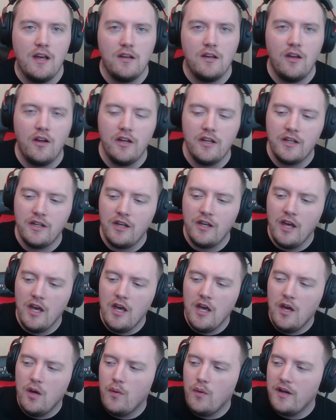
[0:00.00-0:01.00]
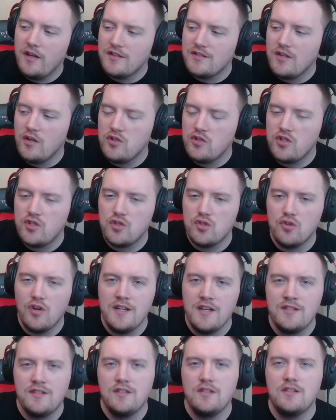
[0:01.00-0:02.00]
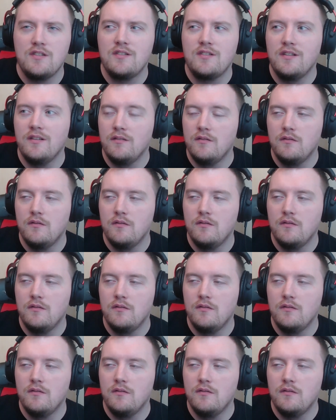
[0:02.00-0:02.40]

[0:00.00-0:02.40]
like where there's no stress.